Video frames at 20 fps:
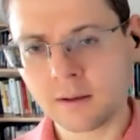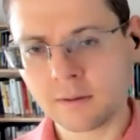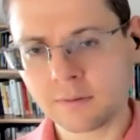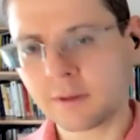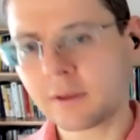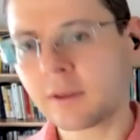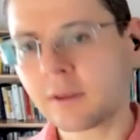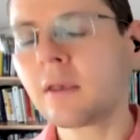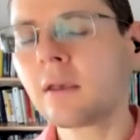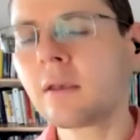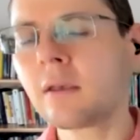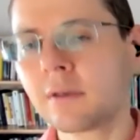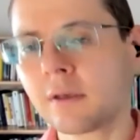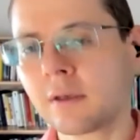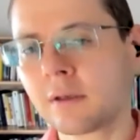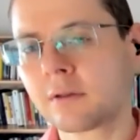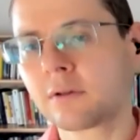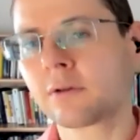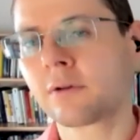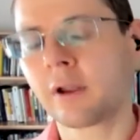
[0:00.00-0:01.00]
The key
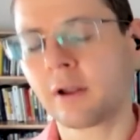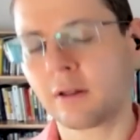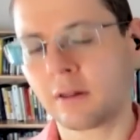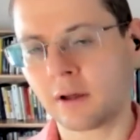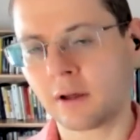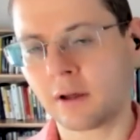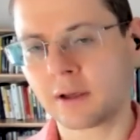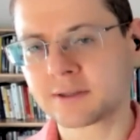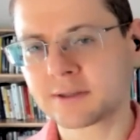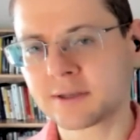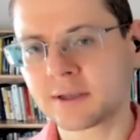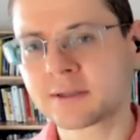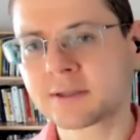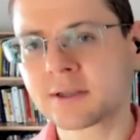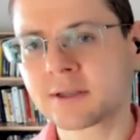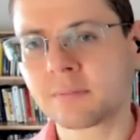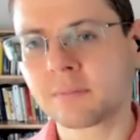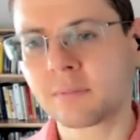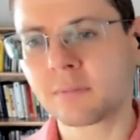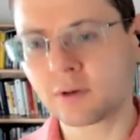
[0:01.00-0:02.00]
thing to realize is
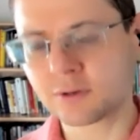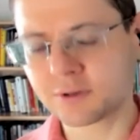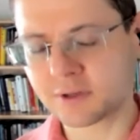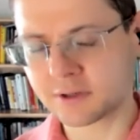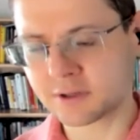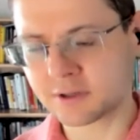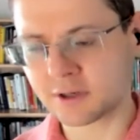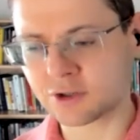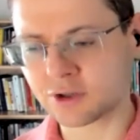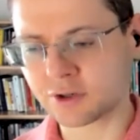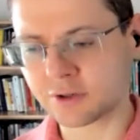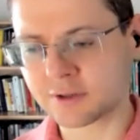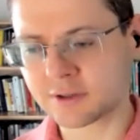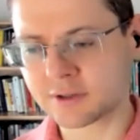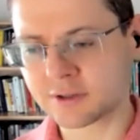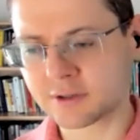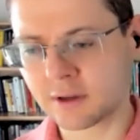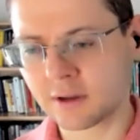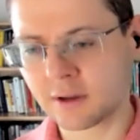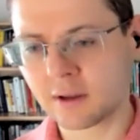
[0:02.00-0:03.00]
that most
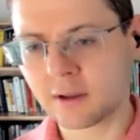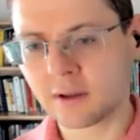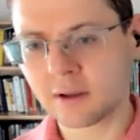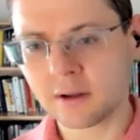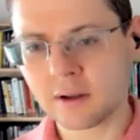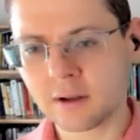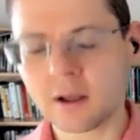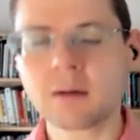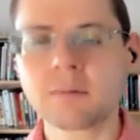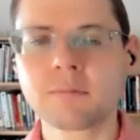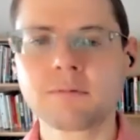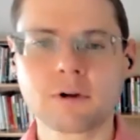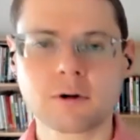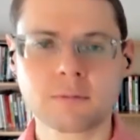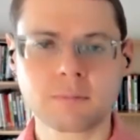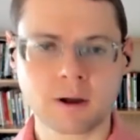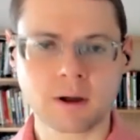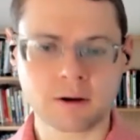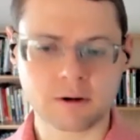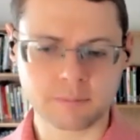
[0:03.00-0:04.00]
decisions come
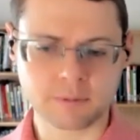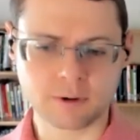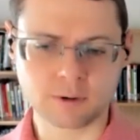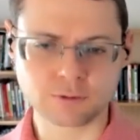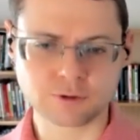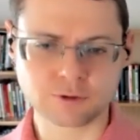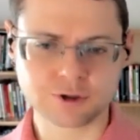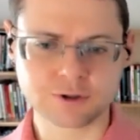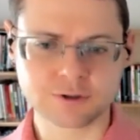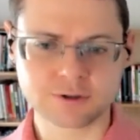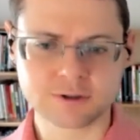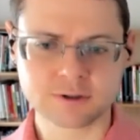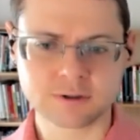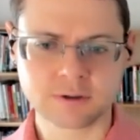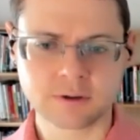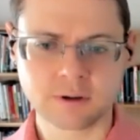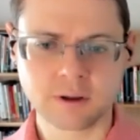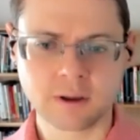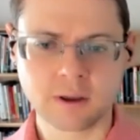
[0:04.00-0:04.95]
from our emotions.